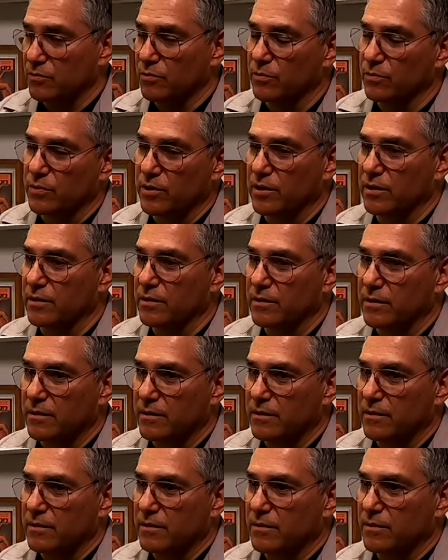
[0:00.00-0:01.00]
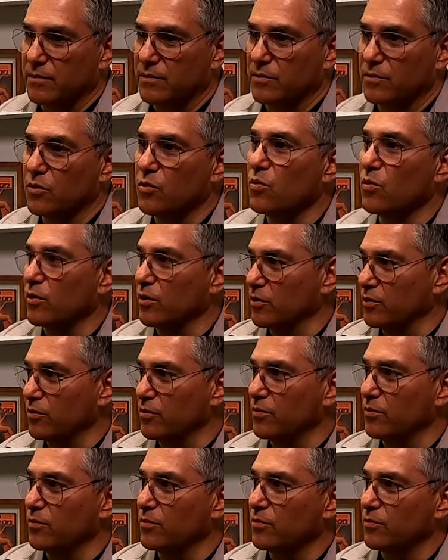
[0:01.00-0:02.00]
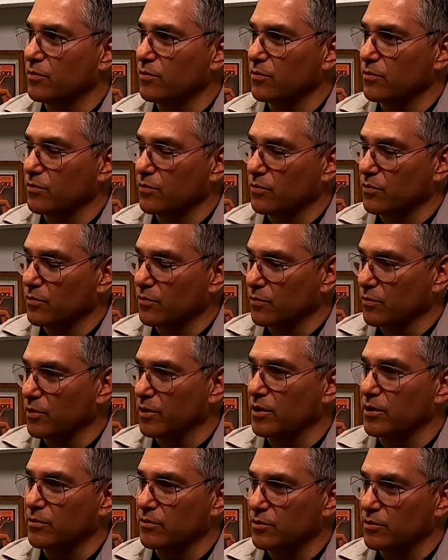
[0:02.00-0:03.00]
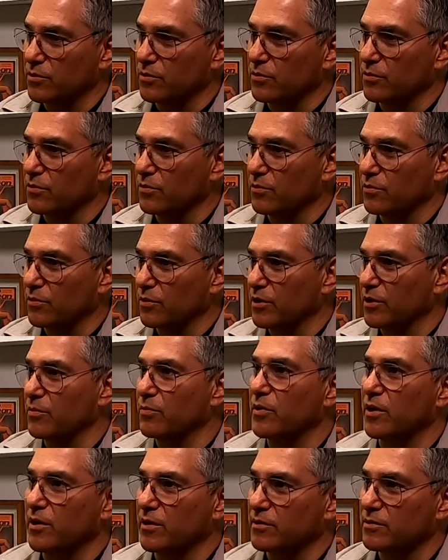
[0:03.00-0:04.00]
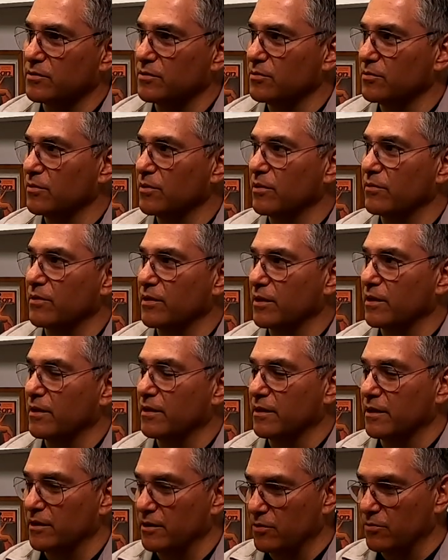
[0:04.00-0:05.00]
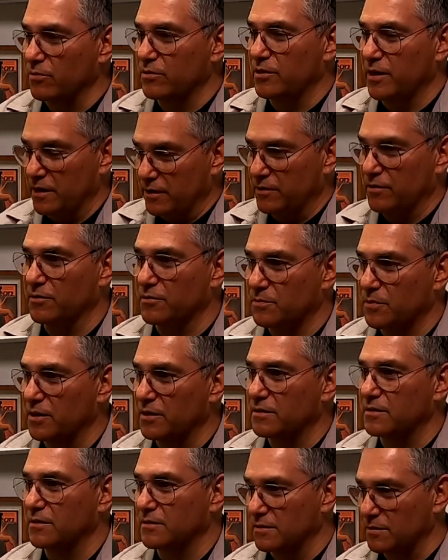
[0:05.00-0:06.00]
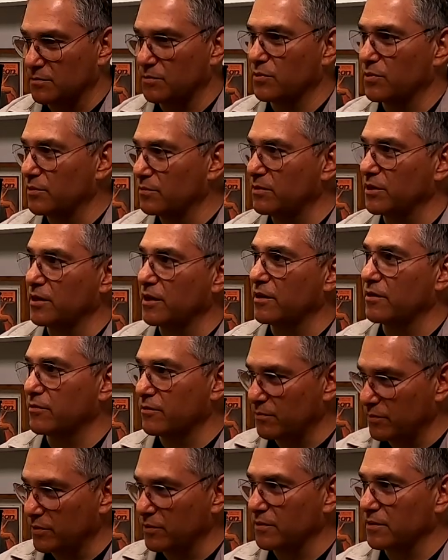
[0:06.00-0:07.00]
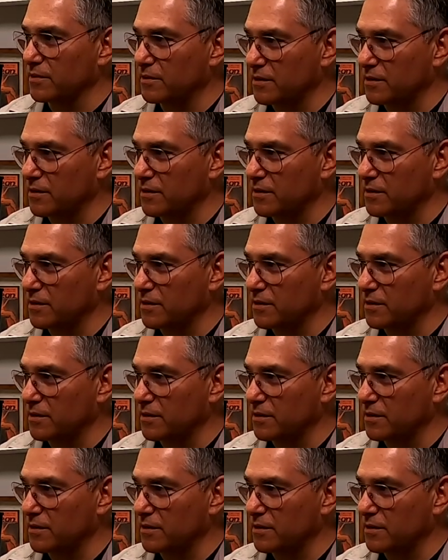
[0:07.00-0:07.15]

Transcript: would be... Who are you? What do you do? What do your parents do? Whatever. And then you take those pieces and put them together and build